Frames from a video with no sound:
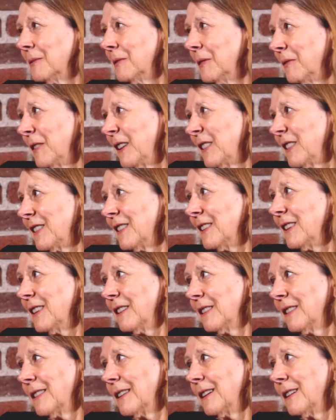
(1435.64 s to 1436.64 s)
have invested in
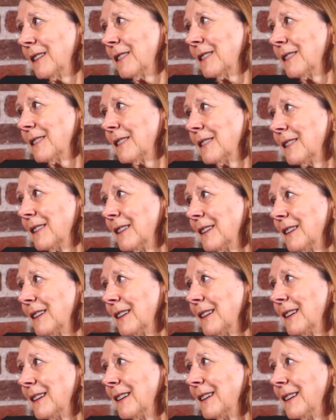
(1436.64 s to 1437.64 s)
these guys?
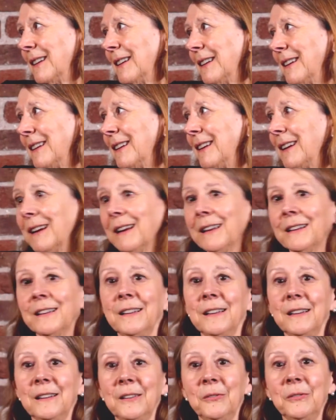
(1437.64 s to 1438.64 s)

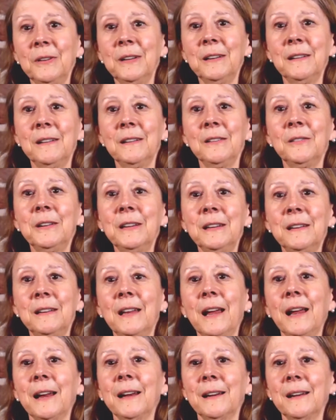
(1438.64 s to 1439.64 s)
And you need
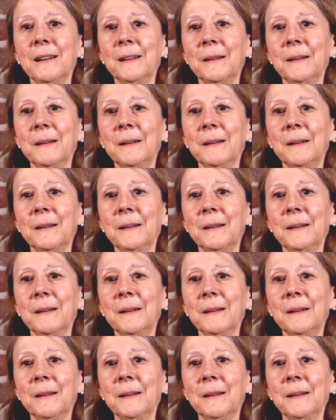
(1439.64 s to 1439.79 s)
that